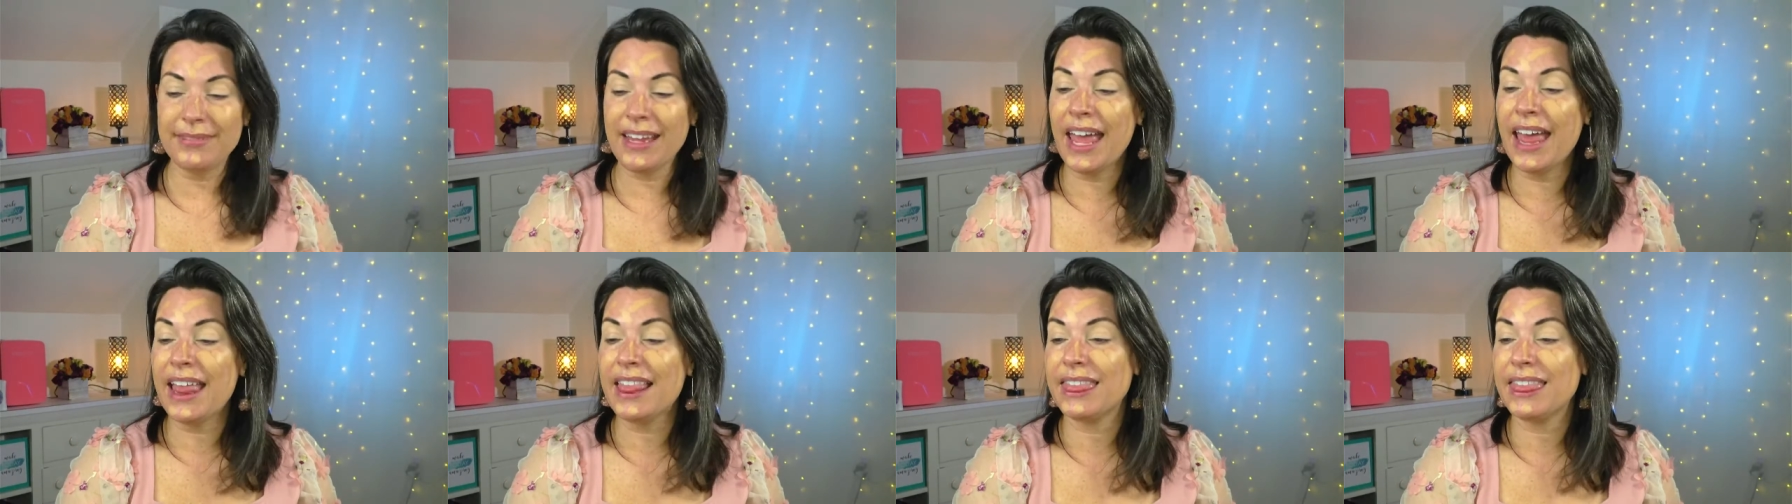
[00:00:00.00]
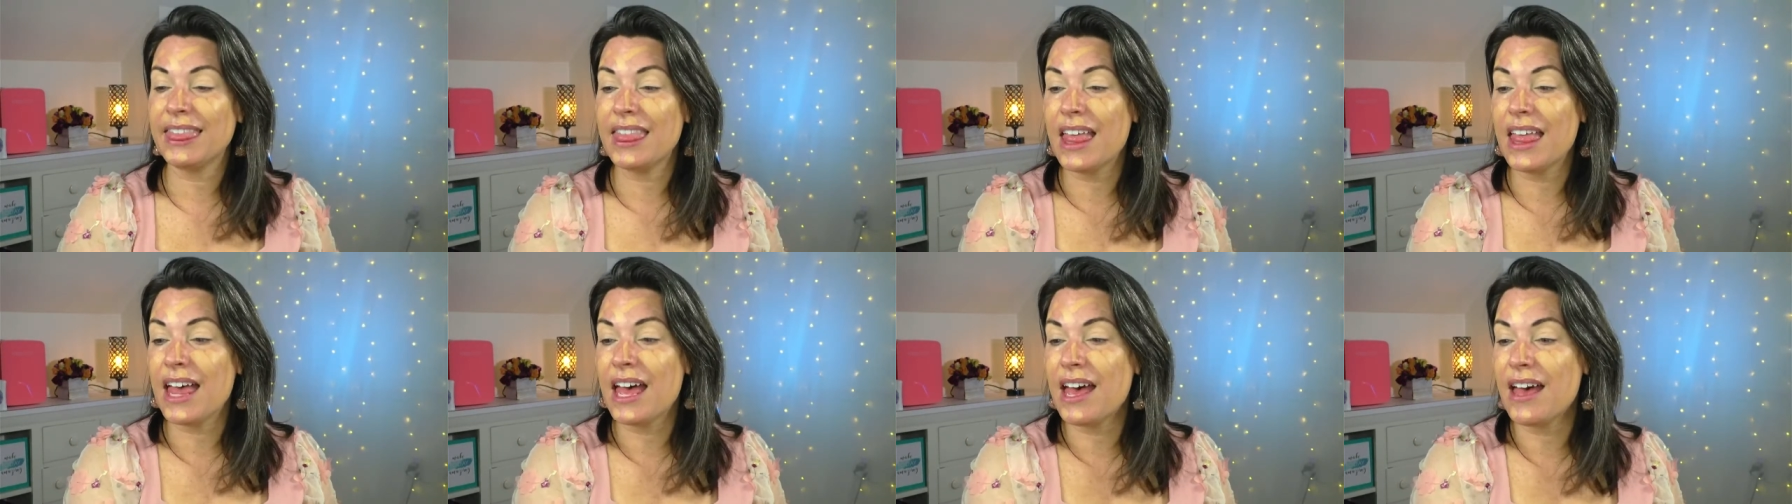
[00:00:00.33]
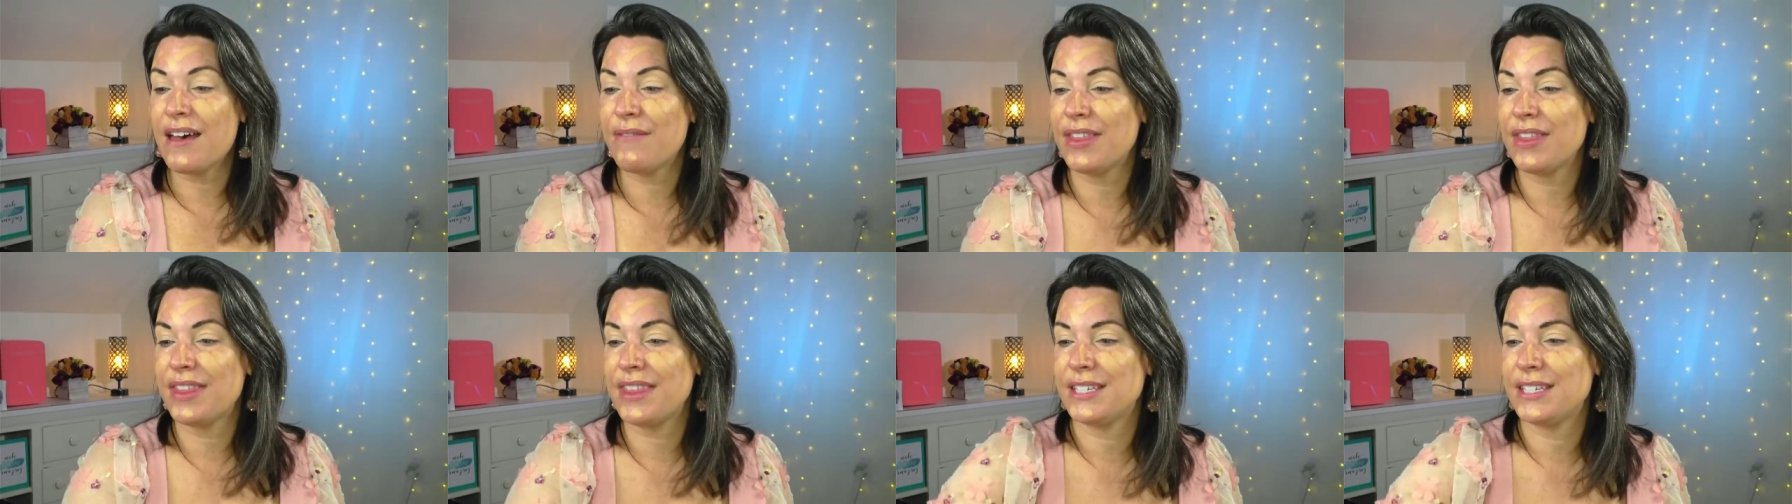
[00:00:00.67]
I
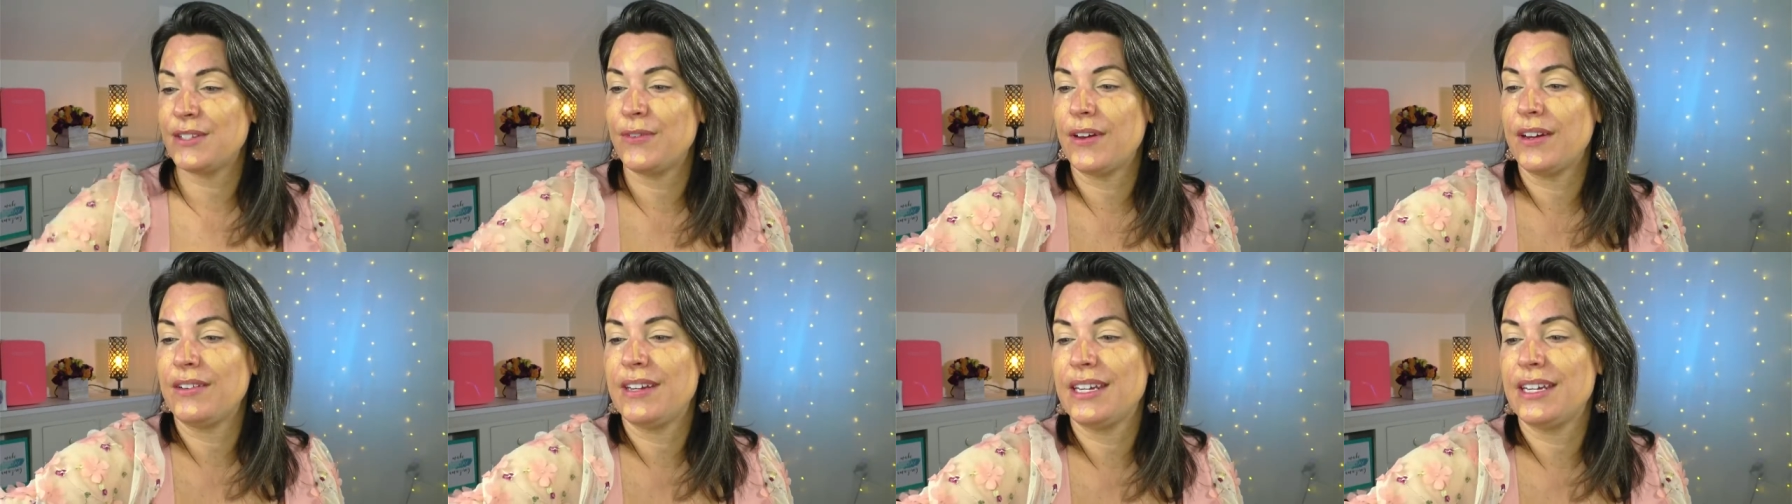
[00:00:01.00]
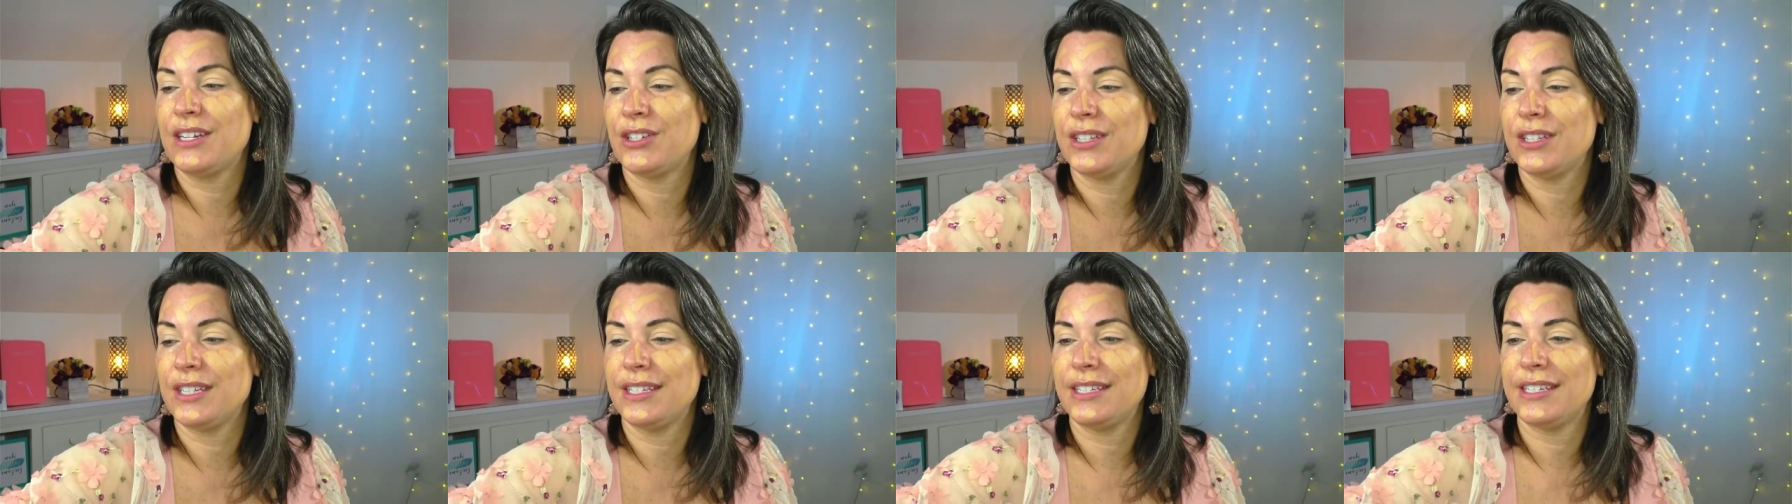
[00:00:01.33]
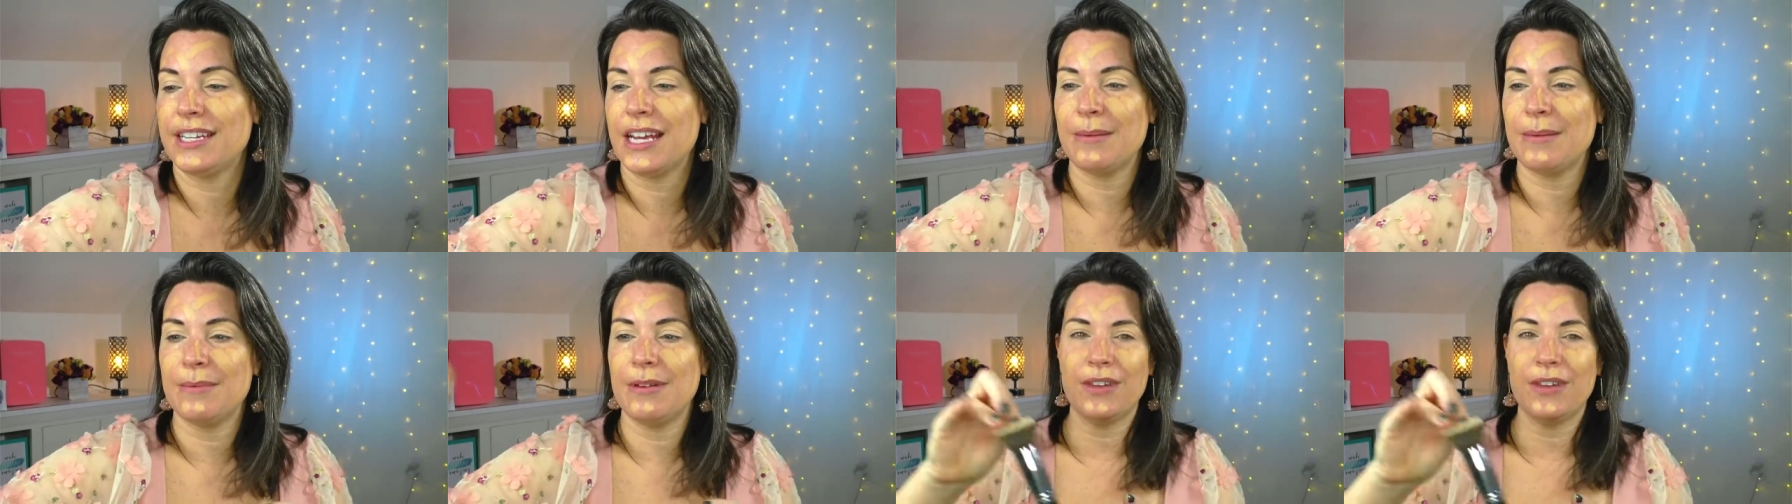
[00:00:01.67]
love this foundation this
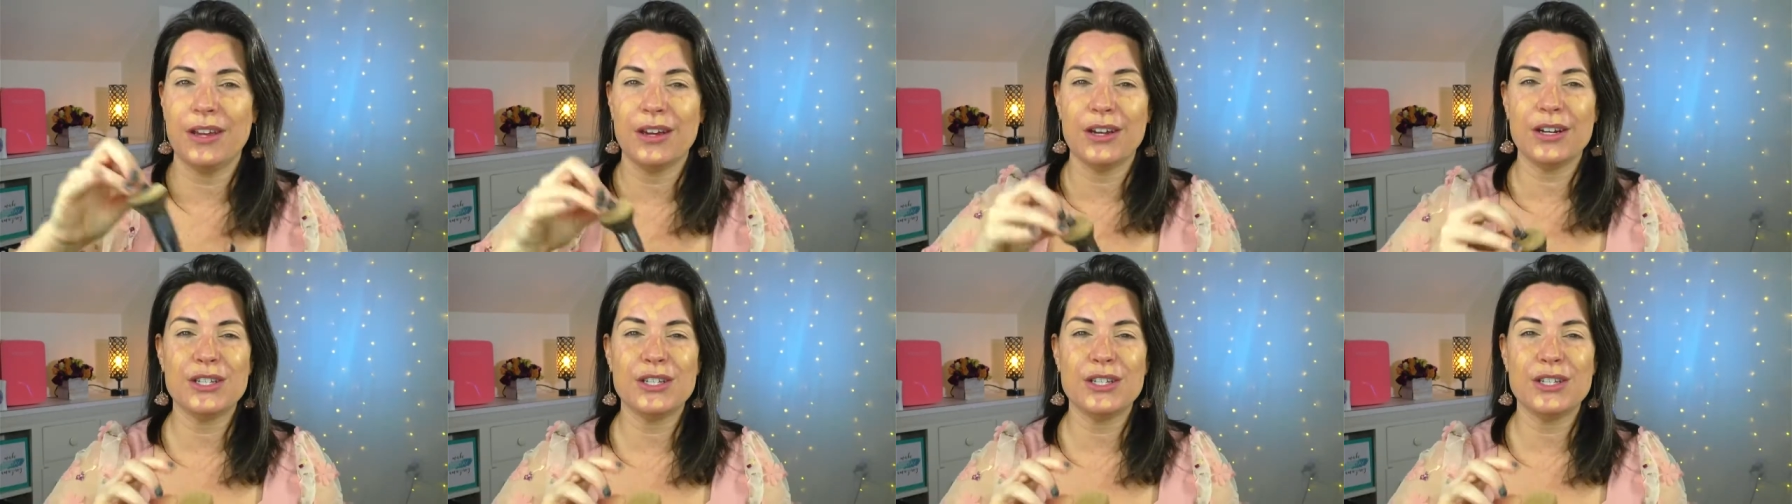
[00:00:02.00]
time of year.